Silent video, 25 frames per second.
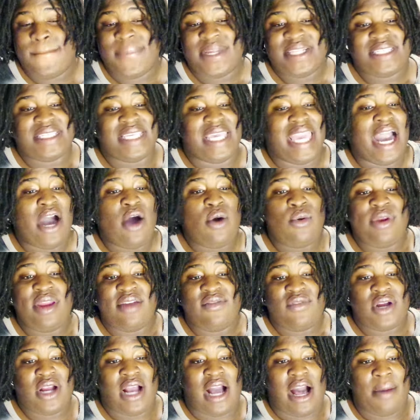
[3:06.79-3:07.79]
See, I don't
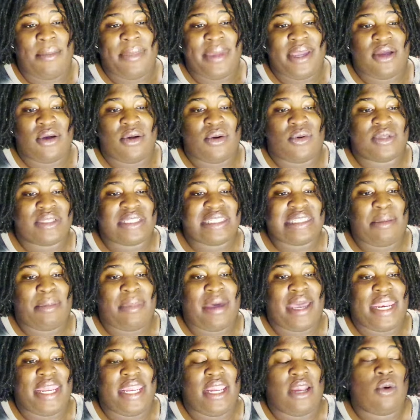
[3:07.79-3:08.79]
ever comment on
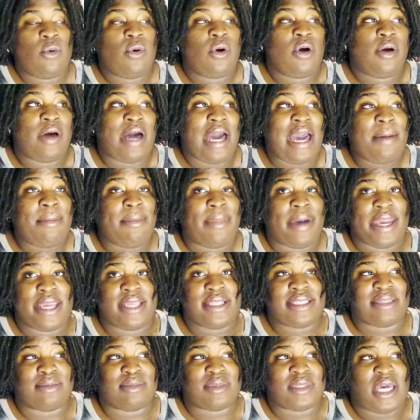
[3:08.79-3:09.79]
somebody. Well, I
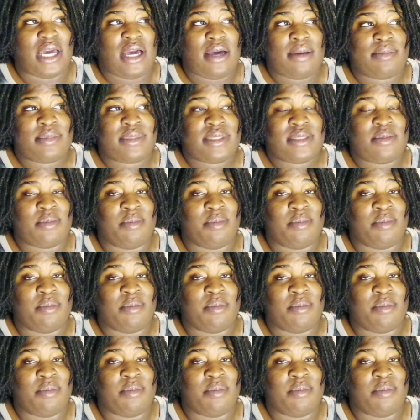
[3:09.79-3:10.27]
might sometimes.